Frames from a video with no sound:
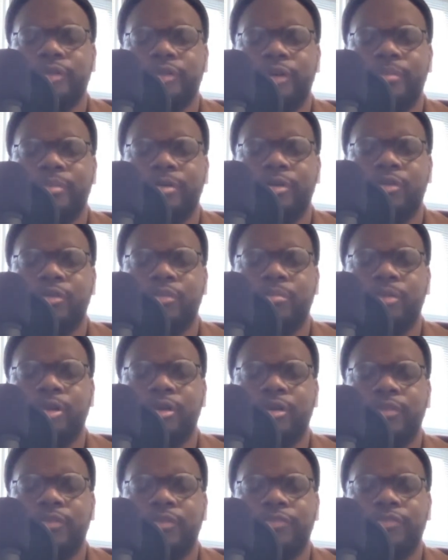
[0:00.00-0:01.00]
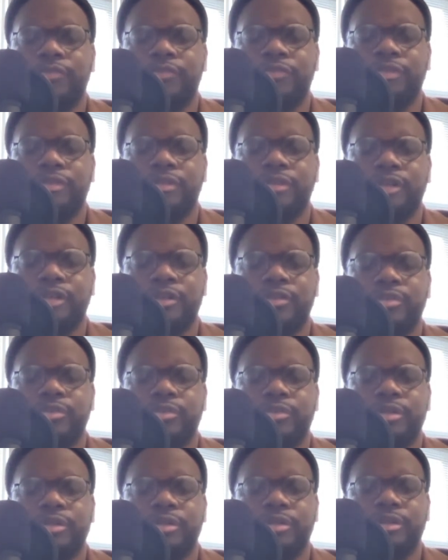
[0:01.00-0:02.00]
Rambo, Murph, yeah, on
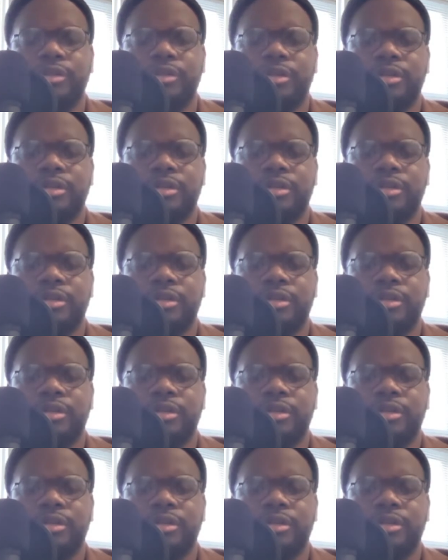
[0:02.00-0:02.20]
Twitter.